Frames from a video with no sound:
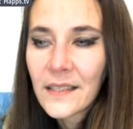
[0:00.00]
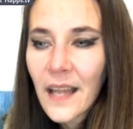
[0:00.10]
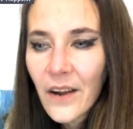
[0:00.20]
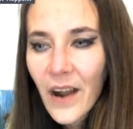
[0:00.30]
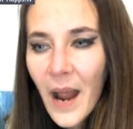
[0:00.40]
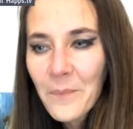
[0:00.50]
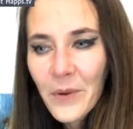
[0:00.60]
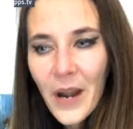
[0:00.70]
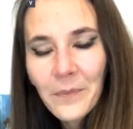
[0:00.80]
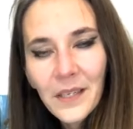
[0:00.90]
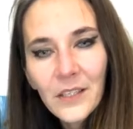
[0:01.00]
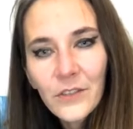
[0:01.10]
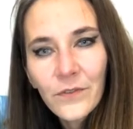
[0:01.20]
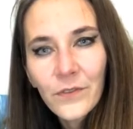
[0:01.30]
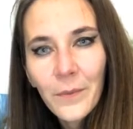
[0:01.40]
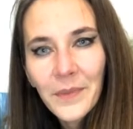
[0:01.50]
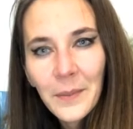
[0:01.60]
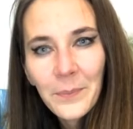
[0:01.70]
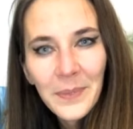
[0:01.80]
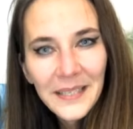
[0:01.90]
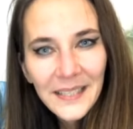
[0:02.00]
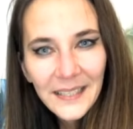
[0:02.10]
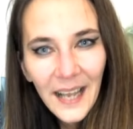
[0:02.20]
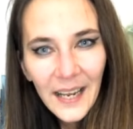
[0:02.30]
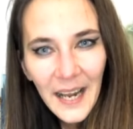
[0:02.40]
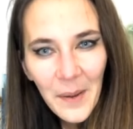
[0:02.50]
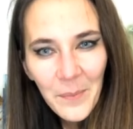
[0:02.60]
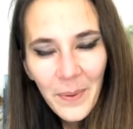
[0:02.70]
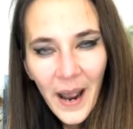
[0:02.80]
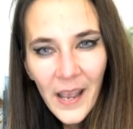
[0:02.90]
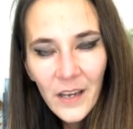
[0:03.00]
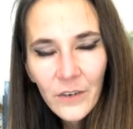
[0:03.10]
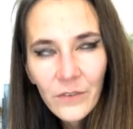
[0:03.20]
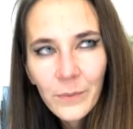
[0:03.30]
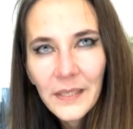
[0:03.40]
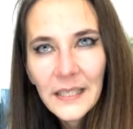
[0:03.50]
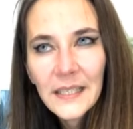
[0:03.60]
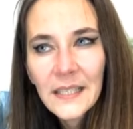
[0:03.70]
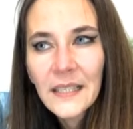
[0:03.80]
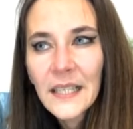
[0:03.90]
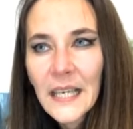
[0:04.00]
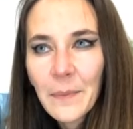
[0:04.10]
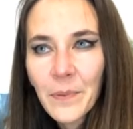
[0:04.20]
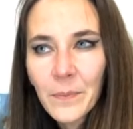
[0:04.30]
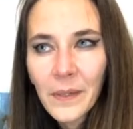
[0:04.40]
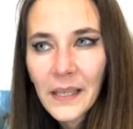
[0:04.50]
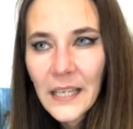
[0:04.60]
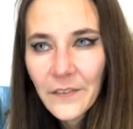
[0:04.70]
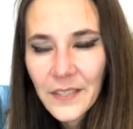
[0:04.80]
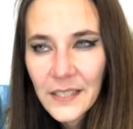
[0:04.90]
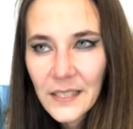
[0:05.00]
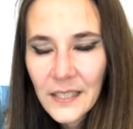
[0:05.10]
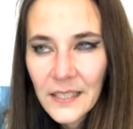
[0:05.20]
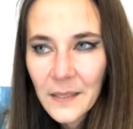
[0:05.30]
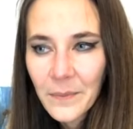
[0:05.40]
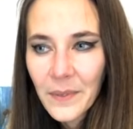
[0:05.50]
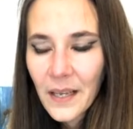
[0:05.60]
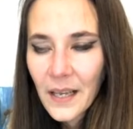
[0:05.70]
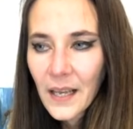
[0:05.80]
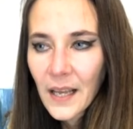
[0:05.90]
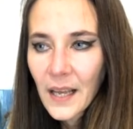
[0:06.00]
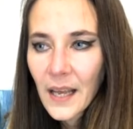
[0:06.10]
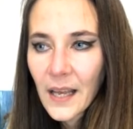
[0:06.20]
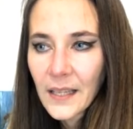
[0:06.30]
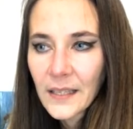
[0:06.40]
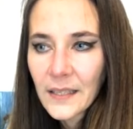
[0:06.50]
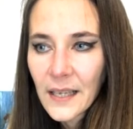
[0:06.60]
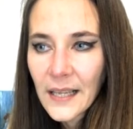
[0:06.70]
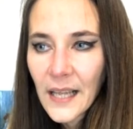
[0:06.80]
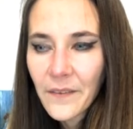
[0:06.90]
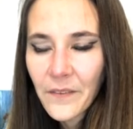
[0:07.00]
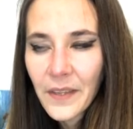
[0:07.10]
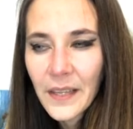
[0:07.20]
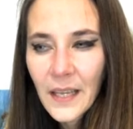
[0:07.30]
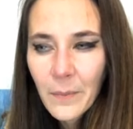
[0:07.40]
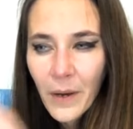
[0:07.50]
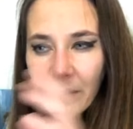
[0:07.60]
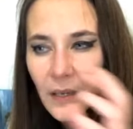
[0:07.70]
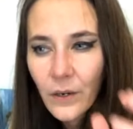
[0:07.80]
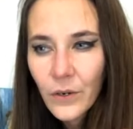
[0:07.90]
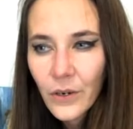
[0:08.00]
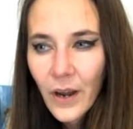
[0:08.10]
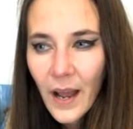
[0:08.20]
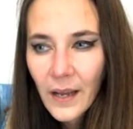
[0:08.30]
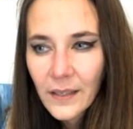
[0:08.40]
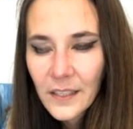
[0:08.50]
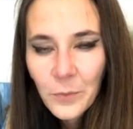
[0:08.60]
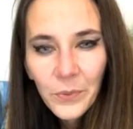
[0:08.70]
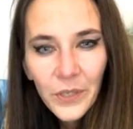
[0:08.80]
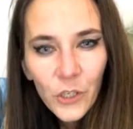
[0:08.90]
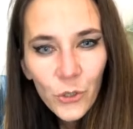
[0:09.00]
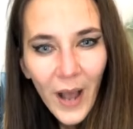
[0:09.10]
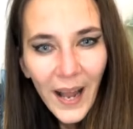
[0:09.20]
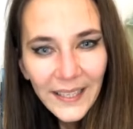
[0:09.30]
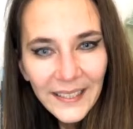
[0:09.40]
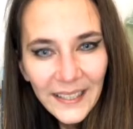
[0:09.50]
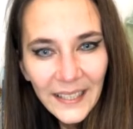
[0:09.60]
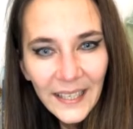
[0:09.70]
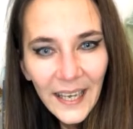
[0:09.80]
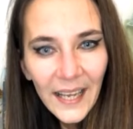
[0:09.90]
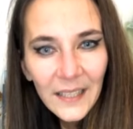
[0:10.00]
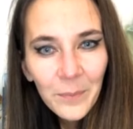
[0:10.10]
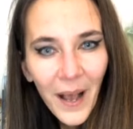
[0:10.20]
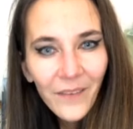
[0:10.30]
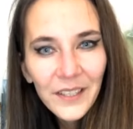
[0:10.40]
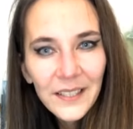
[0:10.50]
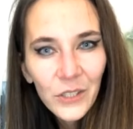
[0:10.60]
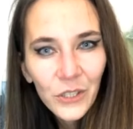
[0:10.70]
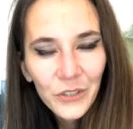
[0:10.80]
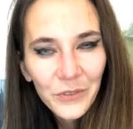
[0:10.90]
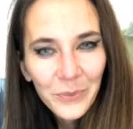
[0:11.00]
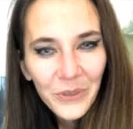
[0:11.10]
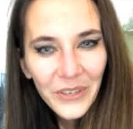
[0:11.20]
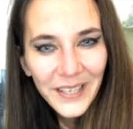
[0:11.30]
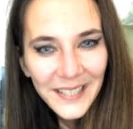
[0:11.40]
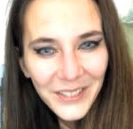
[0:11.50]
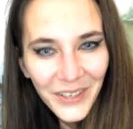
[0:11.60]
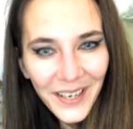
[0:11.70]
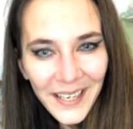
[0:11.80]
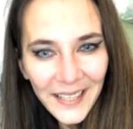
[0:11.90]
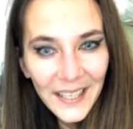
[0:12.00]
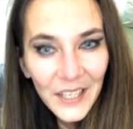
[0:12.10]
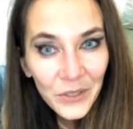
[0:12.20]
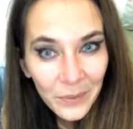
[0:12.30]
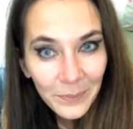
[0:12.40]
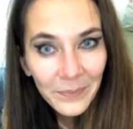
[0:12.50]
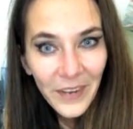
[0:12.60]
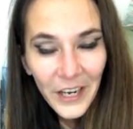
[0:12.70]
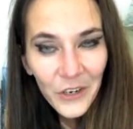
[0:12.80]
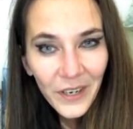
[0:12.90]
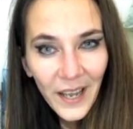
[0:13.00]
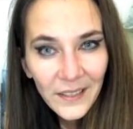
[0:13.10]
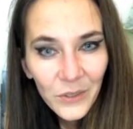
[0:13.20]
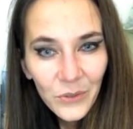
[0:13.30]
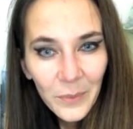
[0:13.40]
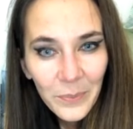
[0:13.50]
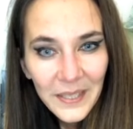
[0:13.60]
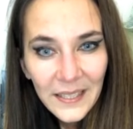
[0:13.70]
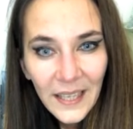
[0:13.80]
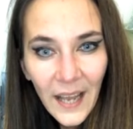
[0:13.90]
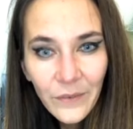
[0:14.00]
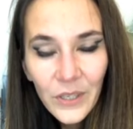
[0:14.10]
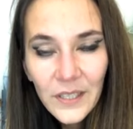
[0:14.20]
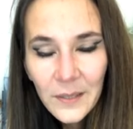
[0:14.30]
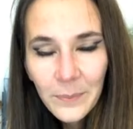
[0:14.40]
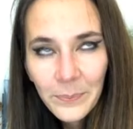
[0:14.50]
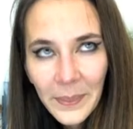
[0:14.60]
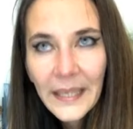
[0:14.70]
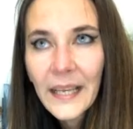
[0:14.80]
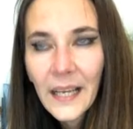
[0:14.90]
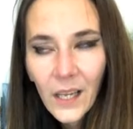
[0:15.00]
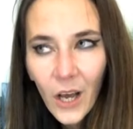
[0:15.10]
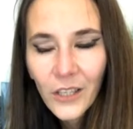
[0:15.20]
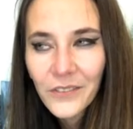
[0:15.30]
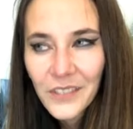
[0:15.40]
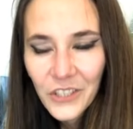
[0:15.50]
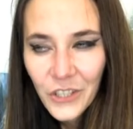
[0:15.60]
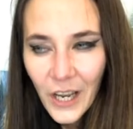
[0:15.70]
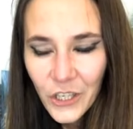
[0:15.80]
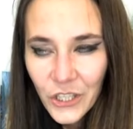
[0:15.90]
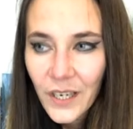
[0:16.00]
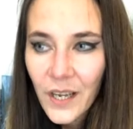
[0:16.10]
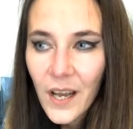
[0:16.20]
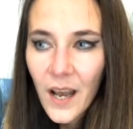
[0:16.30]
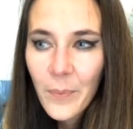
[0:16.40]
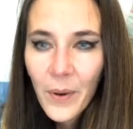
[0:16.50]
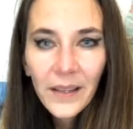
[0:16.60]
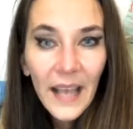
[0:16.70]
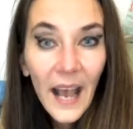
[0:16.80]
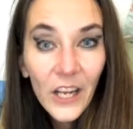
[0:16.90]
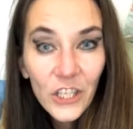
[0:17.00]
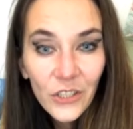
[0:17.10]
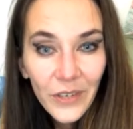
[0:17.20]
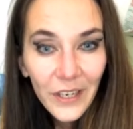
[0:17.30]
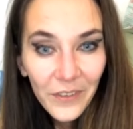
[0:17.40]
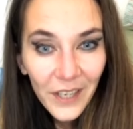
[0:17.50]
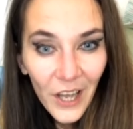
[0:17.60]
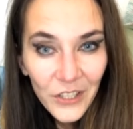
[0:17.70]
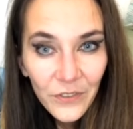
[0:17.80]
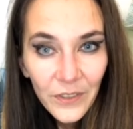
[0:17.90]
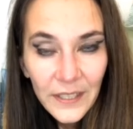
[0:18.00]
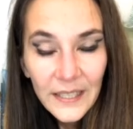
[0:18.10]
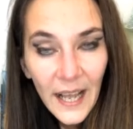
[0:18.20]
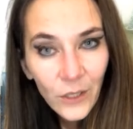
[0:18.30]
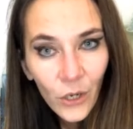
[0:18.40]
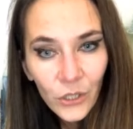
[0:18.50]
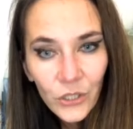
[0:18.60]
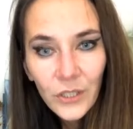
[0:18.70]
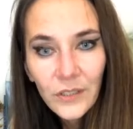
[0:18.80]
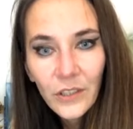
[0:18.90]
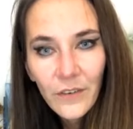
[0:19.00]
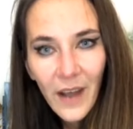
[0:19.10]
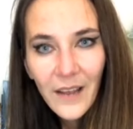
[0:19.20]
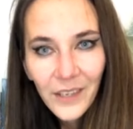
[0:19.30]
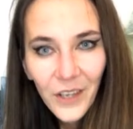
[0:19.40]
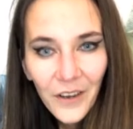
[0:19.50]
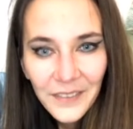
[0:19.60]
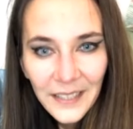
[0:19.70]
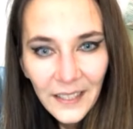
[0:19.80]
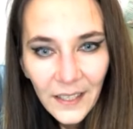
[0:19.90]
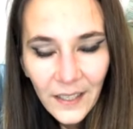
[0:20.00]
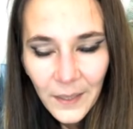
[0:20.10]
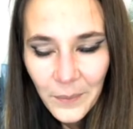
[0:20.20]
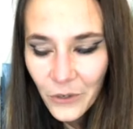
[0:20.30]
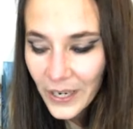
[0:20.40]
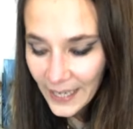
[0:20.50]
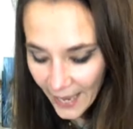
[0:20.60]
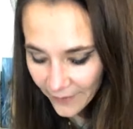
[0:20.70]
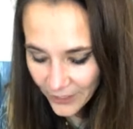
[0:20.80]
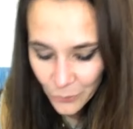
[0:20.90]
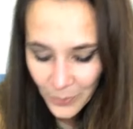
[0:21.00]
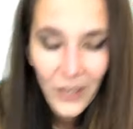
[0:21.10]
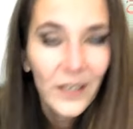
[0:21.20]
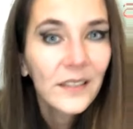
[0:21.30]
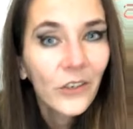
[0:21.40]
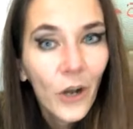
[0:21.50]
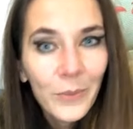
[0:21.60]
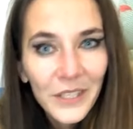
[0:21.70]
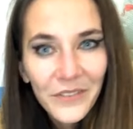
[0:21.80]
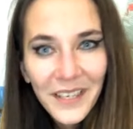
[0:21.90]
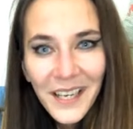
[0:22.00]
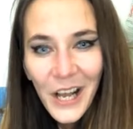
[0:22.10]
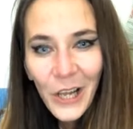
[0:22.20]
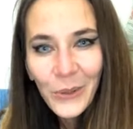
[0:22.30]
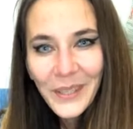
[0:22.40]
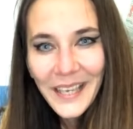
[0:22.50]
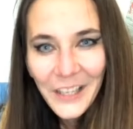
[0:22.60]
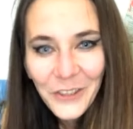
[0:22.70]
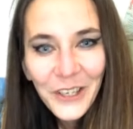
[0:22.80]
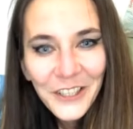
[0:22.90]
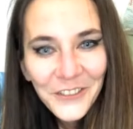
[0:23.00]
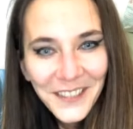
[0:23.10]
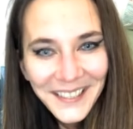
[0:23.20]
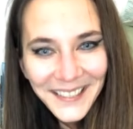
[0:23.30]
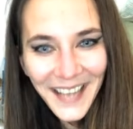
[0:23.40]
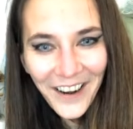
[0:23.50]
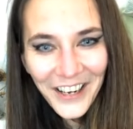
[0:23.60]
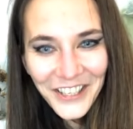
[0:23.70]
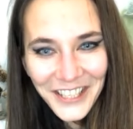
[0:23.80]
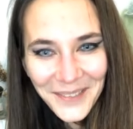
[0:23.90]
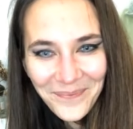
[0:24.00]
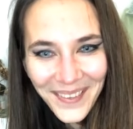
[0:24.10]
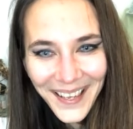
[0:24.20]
there are remnants from the Byzantine Empire, from this deep belief system. And then when we think about the aura, the spirituality, and Pavlos is also from Greece, so that's very connected to the Byzantine, was building a lot of the structure upon the ancient Greek philosophers, and also the revival of the Greek language, because the Romans were looking into a different direction.